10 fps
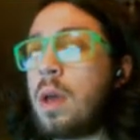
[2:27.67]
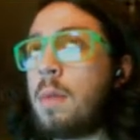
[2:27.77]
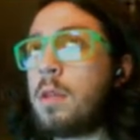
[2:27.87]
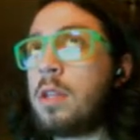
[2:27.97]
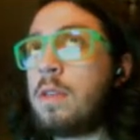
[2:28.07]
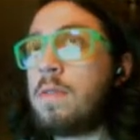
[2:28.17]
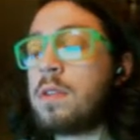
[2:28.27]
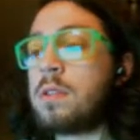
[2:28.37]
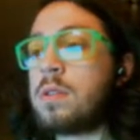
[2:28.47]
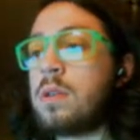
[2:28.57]
I believe
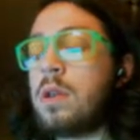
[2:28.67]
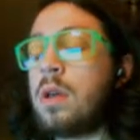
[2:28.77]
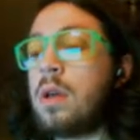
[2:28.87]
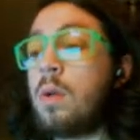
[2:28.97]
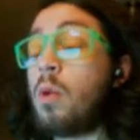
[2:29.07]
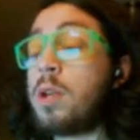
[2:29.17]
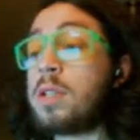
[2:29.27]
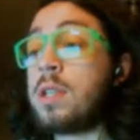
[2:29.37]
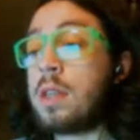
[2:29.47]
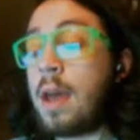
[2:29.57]
it's one
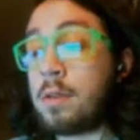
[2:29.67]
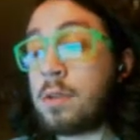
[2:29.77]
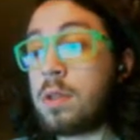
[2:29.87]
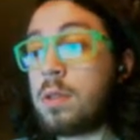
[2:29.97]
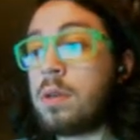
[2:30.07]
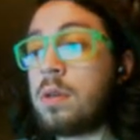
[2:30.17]
ten thousandth